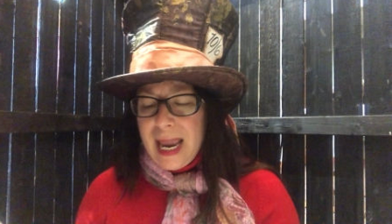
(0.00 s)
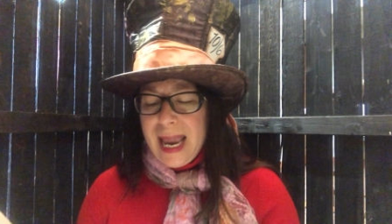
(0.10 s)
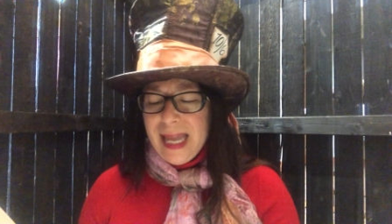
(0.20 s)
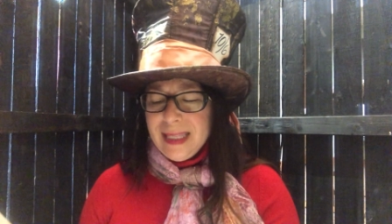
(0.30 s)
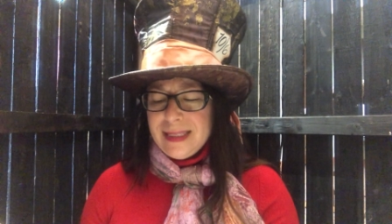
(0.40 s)

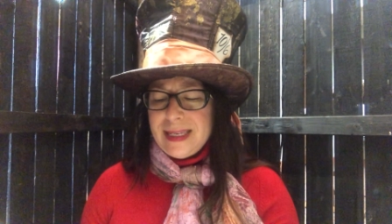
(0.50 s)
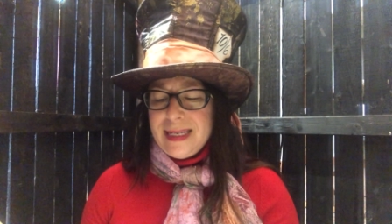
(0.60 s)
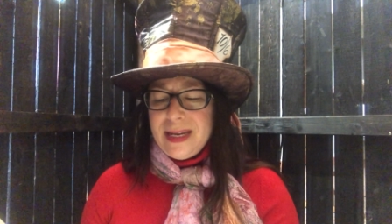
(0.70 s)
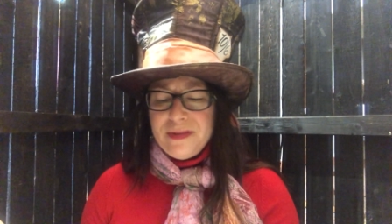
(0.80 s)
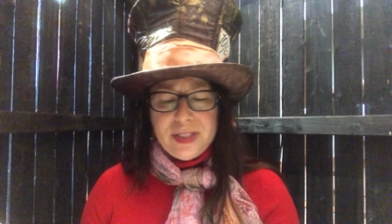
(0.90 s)
Alice had
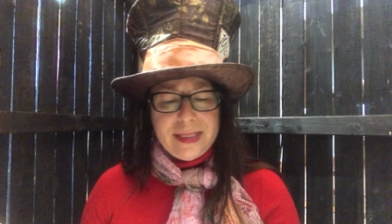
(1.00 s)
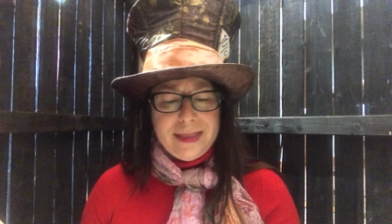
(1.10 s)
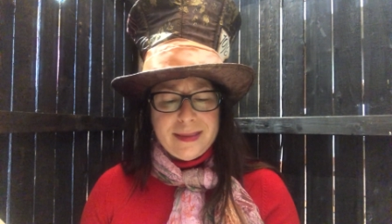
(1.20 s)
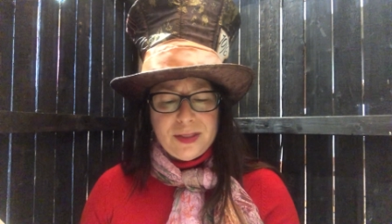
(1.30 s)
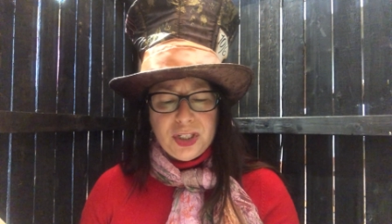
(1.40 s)
never
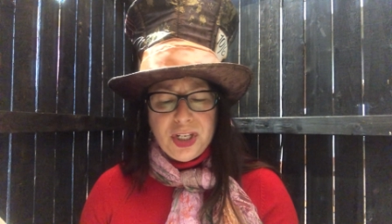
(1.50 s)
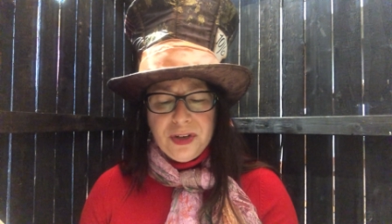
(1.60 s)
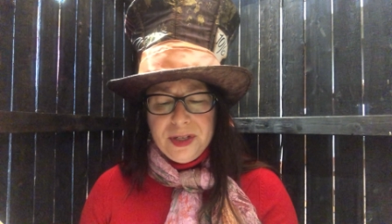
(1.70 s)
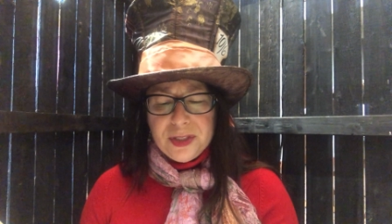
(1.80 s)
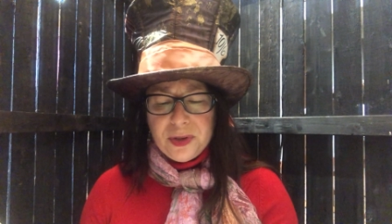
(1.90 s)
seen such a
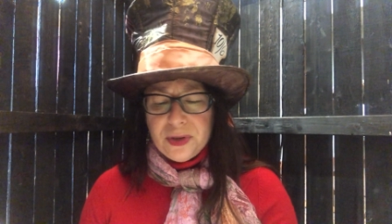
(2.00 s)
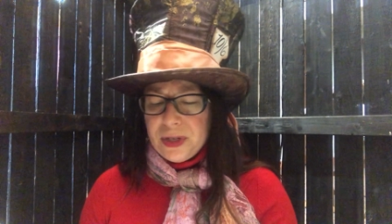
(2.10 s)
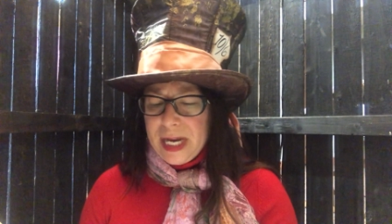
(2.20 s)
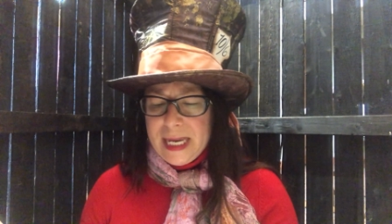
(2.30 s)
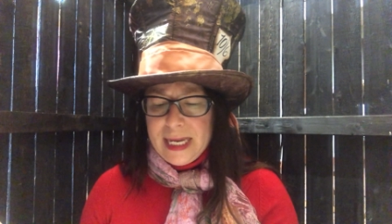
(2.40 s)
curious
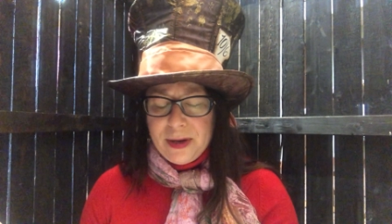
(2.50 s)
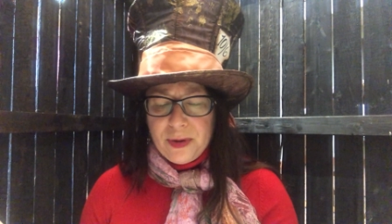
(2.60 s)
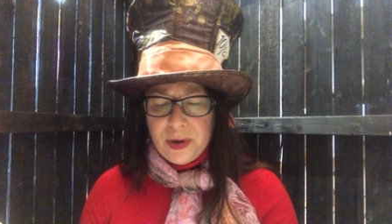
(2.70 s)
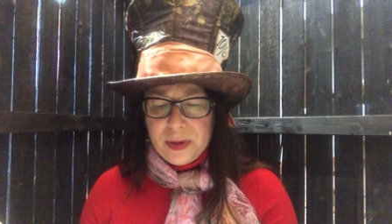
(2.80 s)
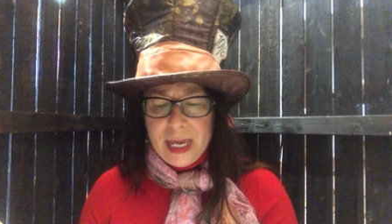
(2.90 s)
croquet,
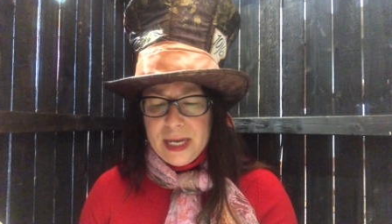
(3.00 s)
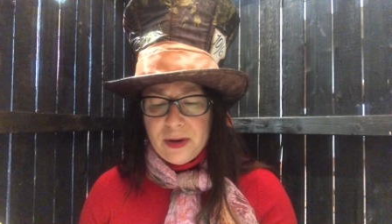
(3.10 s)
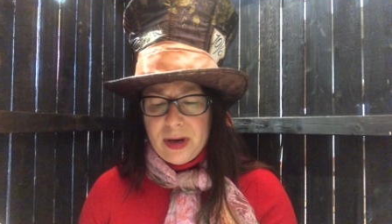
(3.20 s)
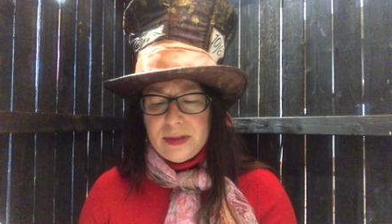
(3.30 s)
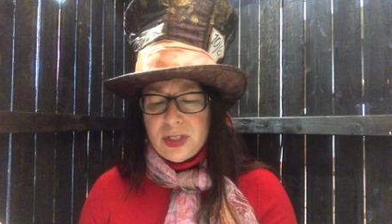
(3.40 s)
croquet
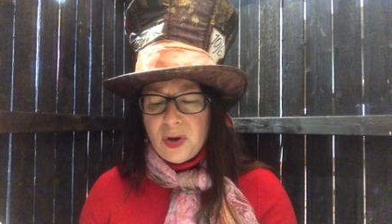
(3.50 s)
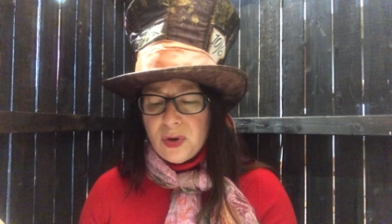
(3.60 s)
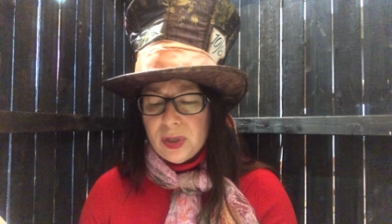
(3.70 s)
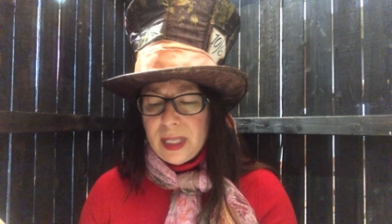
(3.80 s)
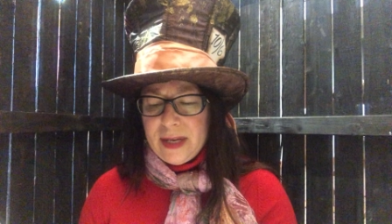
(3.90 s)
ground in all
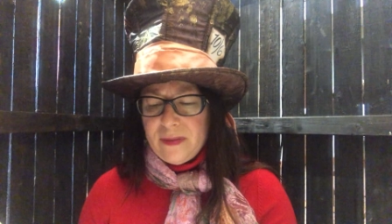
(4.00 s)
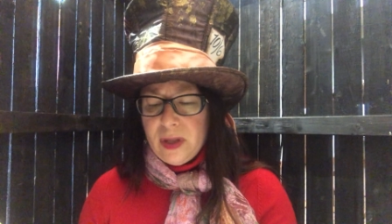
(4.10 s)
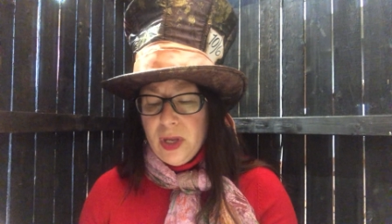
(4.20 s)
her life.